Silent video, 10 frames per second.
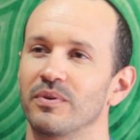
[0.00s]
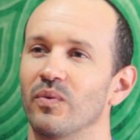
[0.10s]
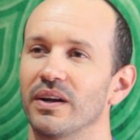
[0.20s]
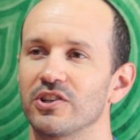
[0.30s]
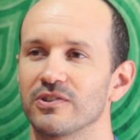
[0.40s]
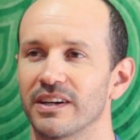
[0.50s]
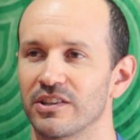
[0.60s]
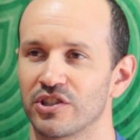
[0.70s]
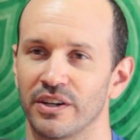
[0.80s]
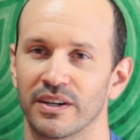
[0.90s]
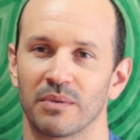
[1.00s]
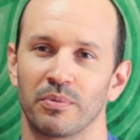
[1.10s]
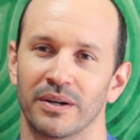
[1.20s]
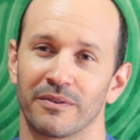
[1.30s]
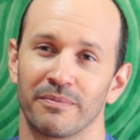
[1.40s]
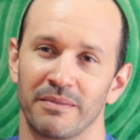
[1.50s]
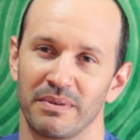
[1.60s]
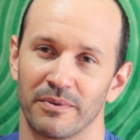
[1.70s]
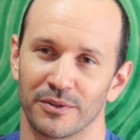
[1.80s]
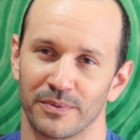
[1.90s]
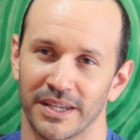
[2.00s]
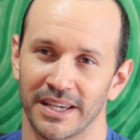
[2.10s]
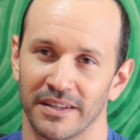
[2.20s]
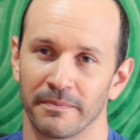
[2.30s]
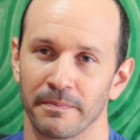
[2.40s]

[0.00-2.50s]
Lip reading: We want to try to share capoeira with as many people as we can.